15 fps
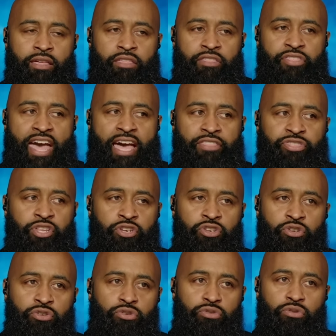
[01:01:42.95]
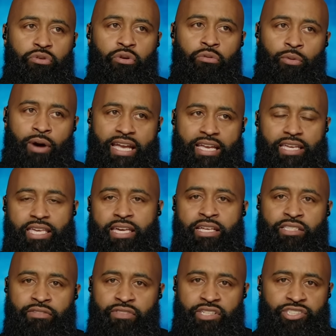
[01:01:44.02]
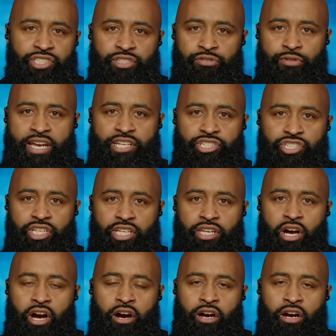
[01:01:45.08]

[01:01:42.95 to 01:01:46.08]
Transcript: that the new white kids of this generation